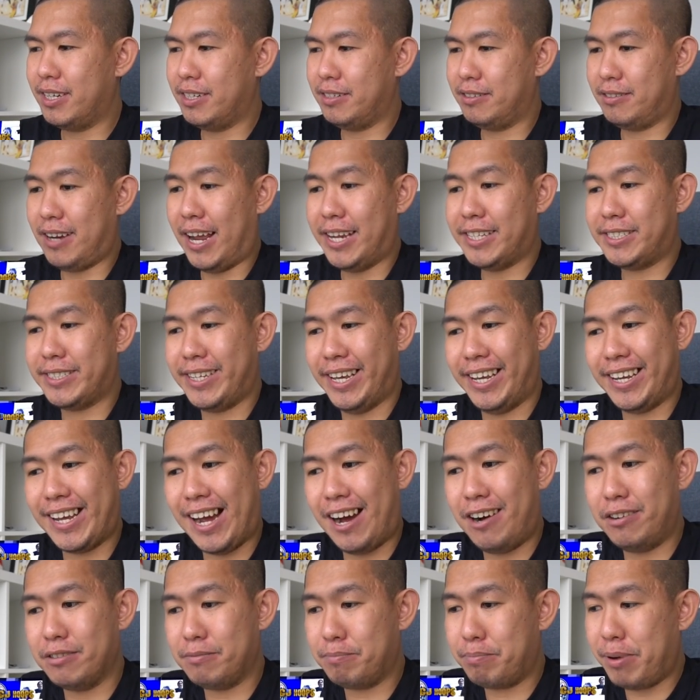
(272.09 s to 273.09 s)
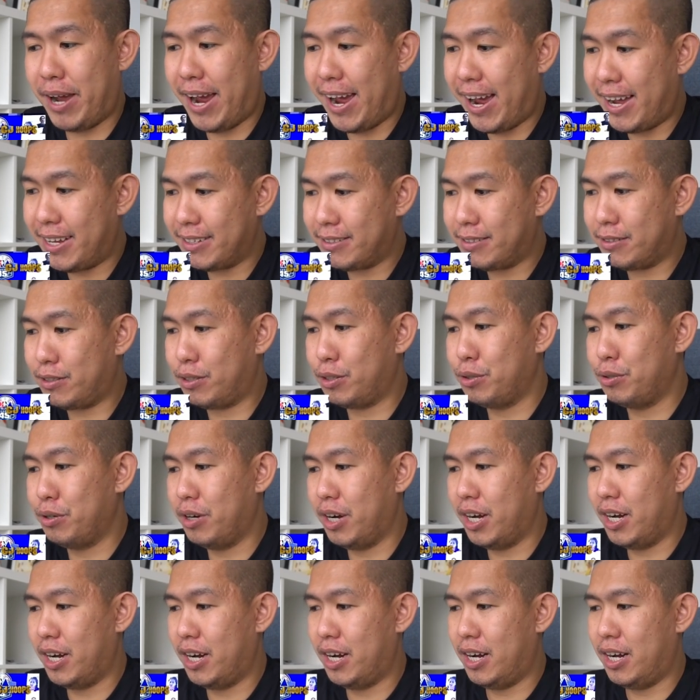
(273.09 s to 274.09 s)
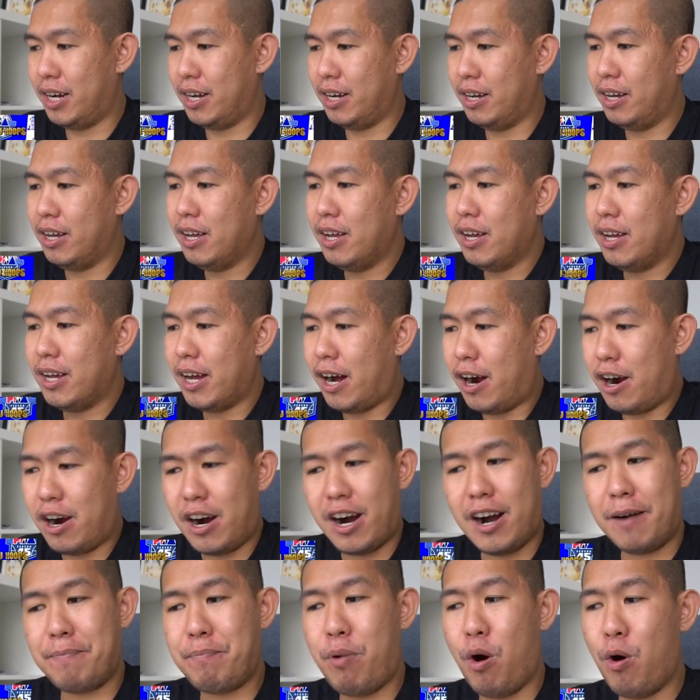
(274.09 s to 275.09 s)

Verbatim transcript: Nice kick out pass to uh, R.